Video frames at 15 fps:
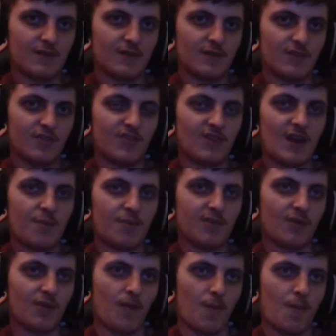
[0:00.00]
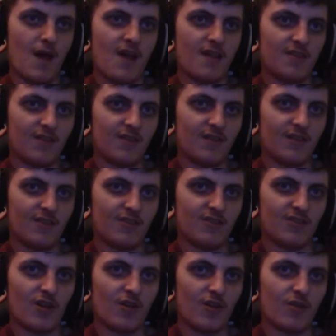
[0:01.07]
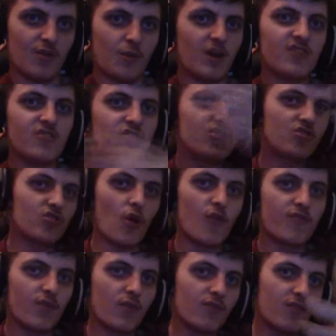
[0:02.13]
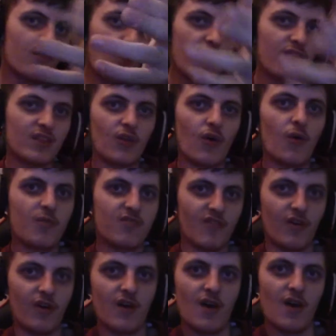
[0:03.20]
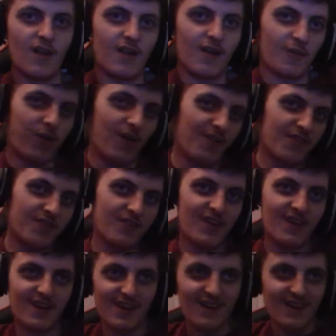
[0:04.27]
She's an absolute mess. She's all over. Why did she just go through the revolving door before? Like, what the fuck?